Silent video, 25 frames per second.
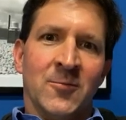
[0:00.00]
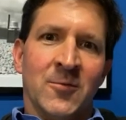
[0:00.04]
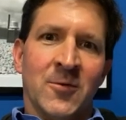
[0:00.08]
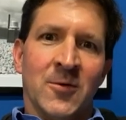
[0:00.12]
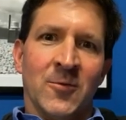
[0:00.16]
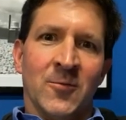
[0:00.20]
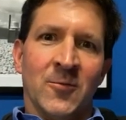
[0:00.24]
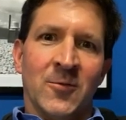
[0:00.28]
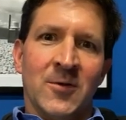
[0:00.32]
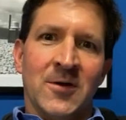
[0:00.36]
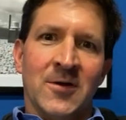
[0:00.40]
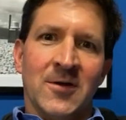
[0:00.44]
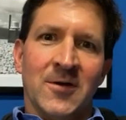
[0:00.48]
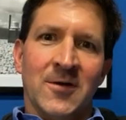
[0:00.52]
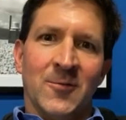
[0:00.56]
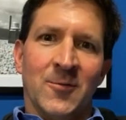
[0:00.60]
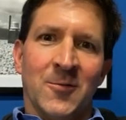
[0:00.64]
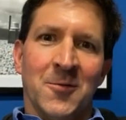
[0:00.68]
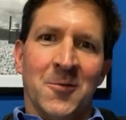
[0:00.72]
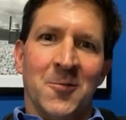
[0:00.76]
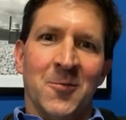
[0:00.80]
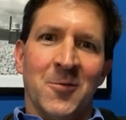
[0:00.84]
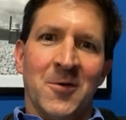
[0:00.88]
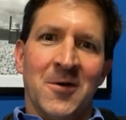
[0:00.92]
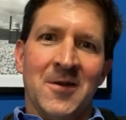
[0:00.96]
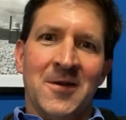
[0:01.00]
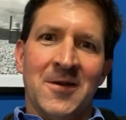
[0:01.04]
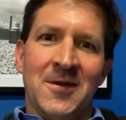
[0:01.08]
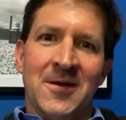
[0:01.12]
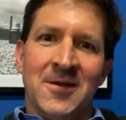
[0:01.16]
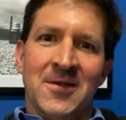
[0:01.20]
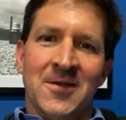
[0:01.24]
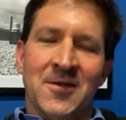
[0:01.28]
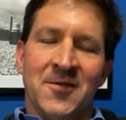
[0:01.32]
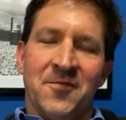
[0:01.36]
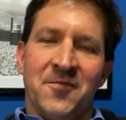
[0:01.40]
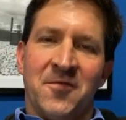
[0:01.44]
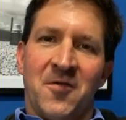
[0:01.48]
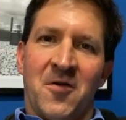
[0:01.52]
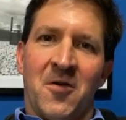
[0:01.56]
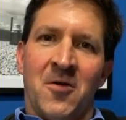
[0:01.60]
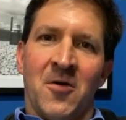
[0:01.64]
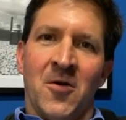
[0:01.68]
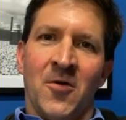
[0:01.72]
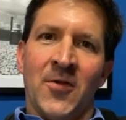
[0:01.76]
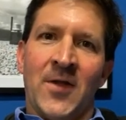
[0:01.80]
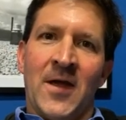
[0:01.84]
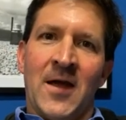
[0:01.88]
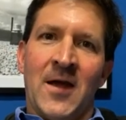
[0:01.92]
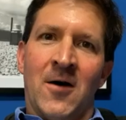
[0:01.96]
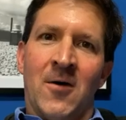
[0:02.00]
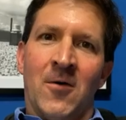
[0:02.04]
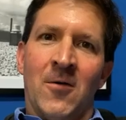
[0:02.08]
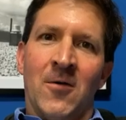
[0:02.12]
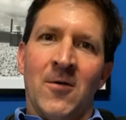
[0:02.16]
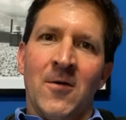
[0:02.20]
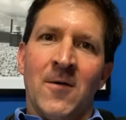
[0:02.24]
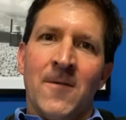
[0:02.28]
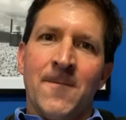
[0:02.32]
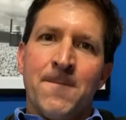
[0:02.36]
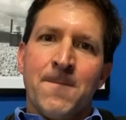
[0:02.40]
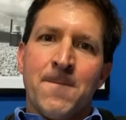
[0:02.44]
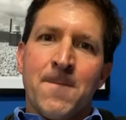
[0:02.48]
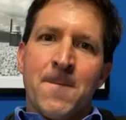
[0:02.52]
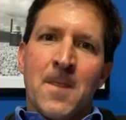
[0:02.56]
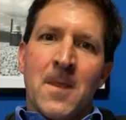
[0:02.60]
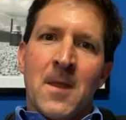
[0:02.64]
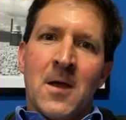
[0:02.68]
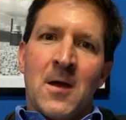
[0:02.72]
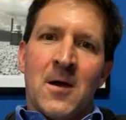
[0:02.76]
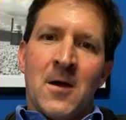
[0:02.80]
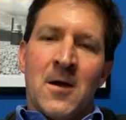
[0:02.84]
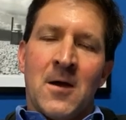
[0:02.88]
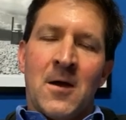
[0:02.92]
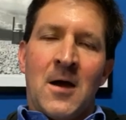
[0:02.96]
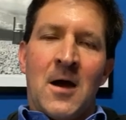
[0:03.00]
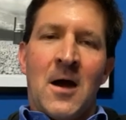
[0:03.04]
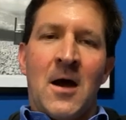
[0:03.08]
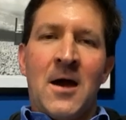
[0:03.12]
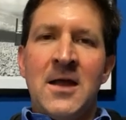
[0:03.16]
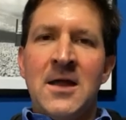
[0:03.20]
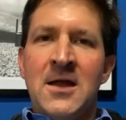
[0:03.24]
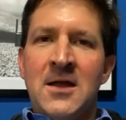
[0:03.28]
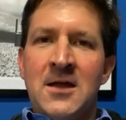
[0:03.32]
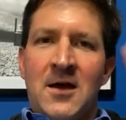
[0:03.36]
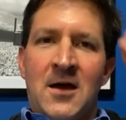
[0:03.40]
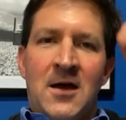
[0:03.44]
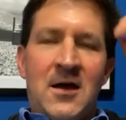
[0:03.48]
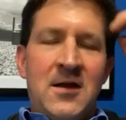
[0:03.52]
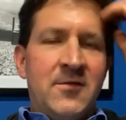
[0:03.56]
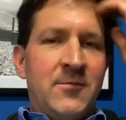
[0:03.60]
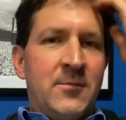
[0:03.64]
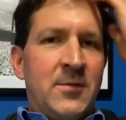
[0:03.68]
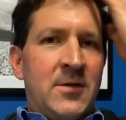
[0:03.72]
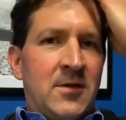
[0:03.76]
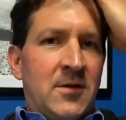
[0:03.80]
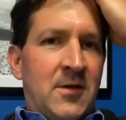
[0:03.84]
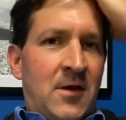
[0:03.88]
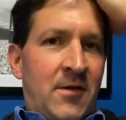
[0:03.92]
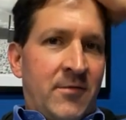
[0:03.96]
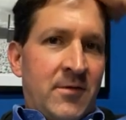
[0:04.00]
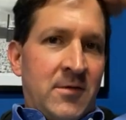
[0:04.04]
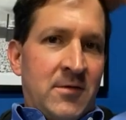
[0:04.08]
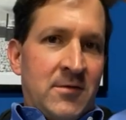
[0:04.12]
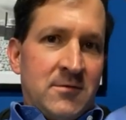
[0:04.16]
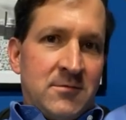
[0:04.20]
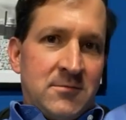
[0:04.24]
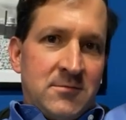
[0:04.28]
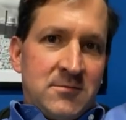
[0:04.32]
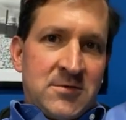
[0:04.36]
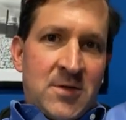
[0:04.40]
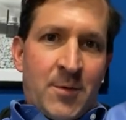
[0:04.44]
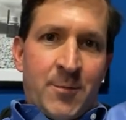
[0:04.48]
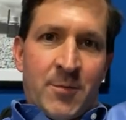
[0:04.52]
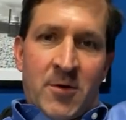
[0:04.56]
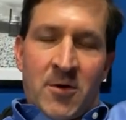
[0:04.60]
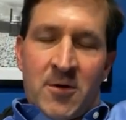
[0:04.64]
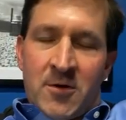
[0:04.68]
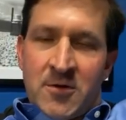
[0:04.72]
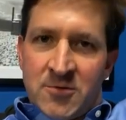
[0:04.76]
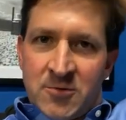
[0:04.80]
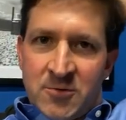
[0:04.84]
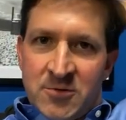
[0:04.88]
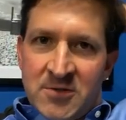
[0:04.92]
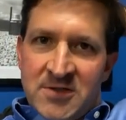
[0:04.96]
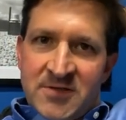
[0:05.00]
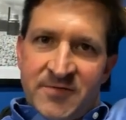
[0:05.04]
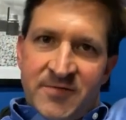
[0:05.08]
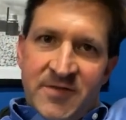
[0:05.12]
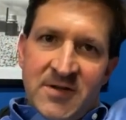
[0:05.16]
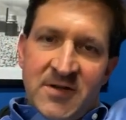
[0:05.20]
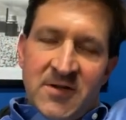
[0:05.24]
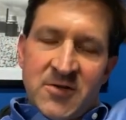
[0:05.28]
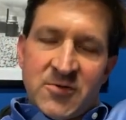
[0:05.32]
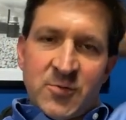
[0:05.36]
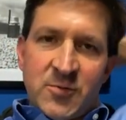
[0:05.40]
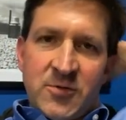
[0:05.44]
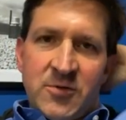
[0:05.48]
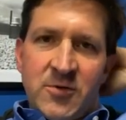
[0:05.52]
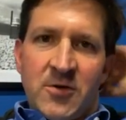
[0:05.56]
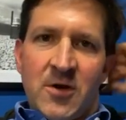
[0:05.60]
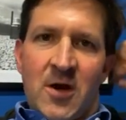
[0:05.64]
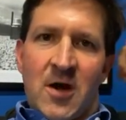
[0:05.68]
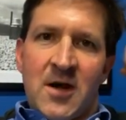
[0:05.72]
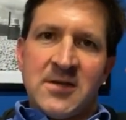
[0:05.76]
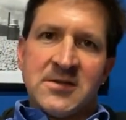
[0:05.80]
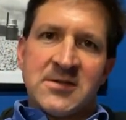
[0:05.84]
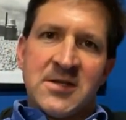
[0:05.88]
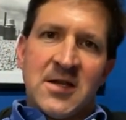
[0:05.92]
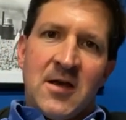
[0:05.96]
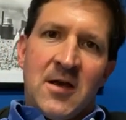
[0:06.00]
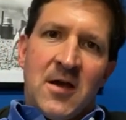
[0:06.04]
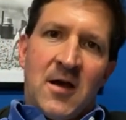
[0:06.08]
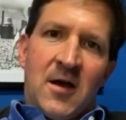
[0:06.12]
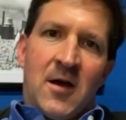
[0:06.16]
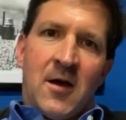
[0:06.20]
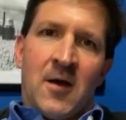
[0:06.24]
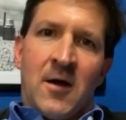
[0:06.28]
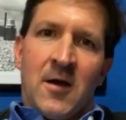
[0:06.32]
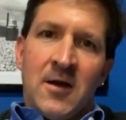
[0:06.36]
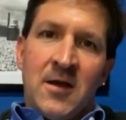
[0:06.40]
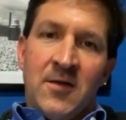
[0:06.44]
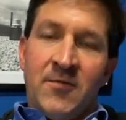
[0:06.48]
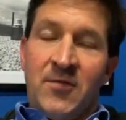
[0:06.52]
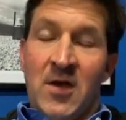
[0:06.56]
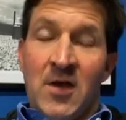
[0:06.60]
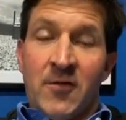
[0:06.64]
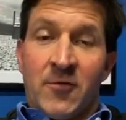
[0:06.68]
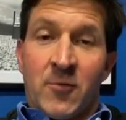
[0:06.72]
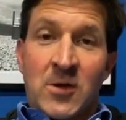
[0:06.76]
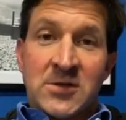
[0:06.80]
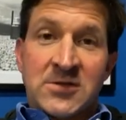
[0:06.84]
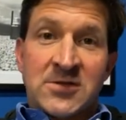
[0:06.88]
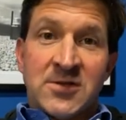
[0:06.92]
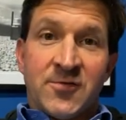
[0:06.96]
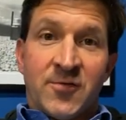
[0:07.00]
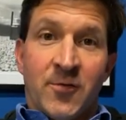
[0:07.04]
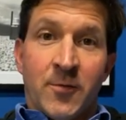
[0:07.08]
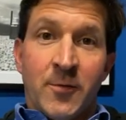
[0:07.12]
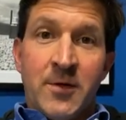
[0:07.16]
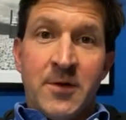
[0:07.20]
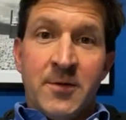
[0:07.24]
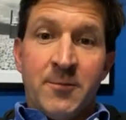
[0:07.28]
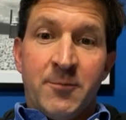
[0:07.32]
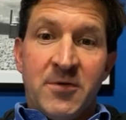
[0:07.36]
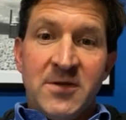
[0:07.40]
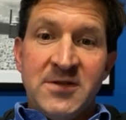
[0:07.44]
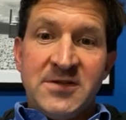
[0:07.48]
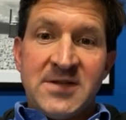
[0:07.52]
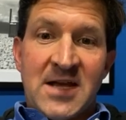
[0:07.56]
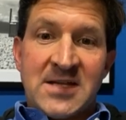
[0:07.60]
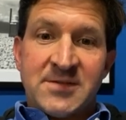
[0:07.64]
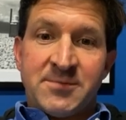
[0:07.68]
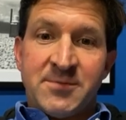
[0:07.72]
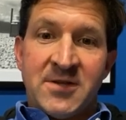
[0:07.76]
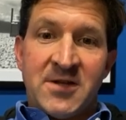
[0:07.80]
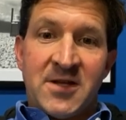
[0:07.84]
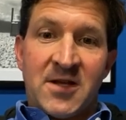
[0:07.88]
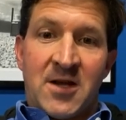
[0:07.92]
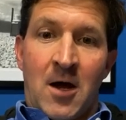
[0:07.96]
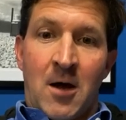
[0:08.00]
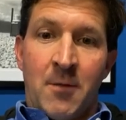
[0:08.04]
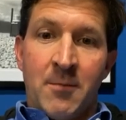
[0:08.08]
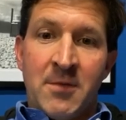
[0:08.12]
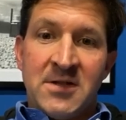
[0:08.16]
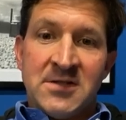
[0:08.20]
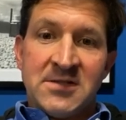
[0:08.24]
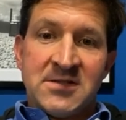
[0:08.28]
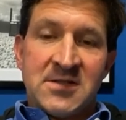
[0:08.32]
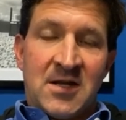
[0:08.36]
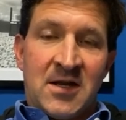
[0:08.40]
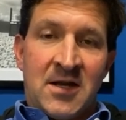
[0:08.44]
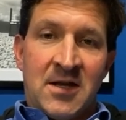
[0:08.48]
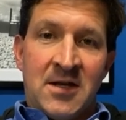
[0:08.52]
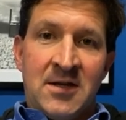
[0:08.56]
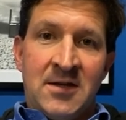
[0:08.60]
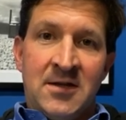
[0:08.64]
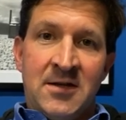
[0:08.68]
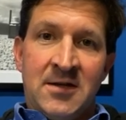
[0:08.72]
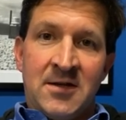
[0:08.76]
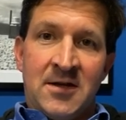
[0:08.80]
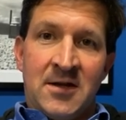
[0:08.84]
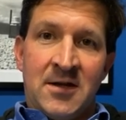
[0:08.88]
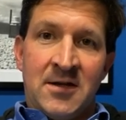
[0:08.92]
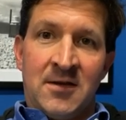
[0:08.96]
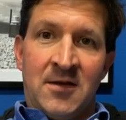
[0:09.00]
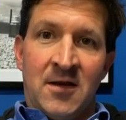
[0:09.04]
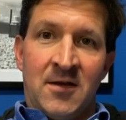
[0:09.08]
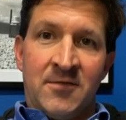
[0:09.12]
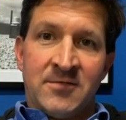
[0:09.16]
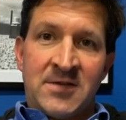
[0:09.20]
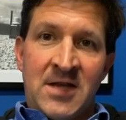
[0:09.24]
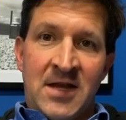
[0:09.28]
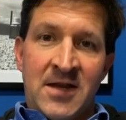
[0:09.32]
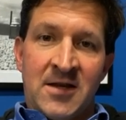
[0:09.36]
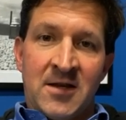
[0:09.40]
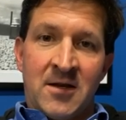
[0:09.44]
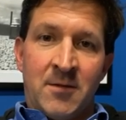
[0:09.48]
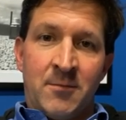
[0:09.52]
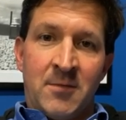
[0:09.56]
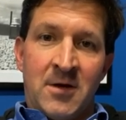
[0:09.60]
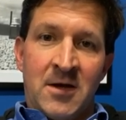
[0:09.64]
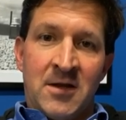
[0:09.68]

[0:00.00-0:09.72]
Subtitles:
We're really in the fall now. I have been loving jumping on and doing these videos with you guys. If you have questions for me, please ask me in the comments. I love taking them.